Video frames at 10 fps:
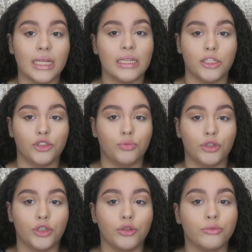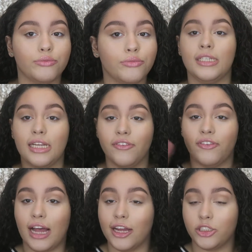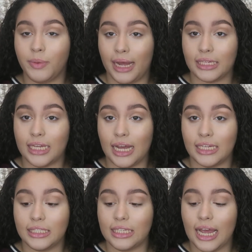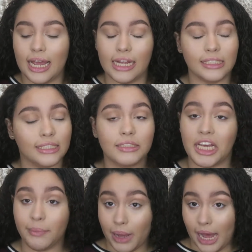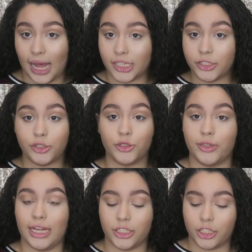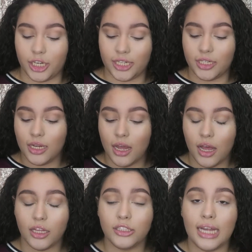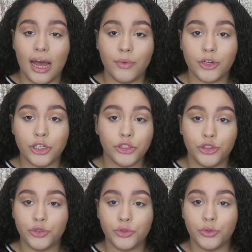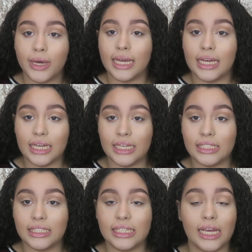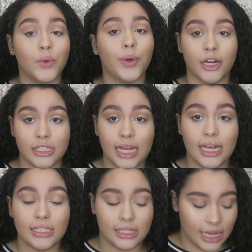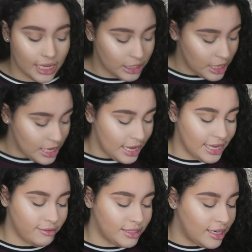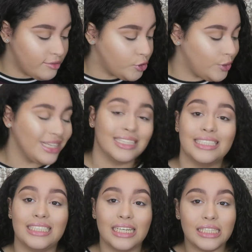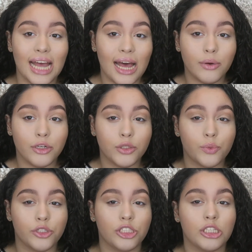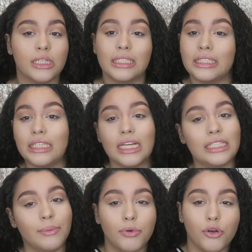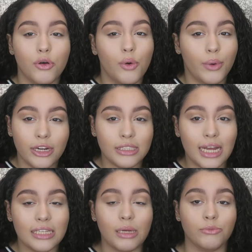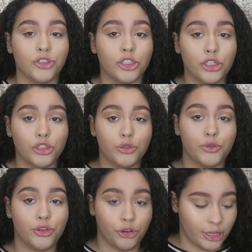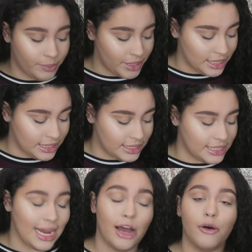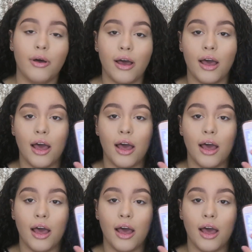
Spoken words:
and it's super cute. We did a flashback test and it passed, so that's good. Now we're gonna do is a wear test, and instead of doing 6 hours, which is a typical wear test, I'm just gonna do 3 because it's now